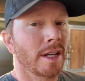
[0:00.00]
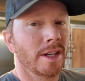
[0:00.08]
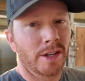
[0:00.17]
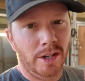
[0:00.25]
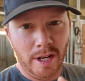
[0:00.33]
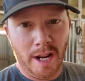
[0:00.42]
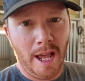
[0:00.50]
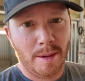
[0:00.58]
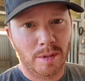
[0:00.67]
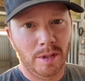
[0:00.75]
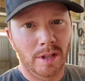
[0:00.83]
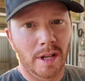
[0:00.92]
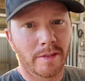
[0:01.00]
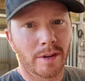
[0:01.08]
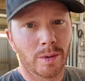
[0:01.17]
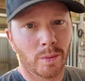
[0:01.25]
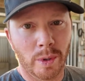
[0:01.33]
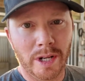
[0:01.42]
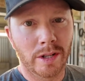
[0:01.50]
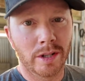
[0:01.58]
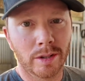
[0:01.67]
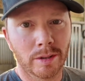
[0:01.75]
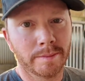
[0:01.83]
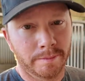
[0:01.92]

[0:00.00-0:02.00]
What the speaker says: You're going to absolutely love her. We do.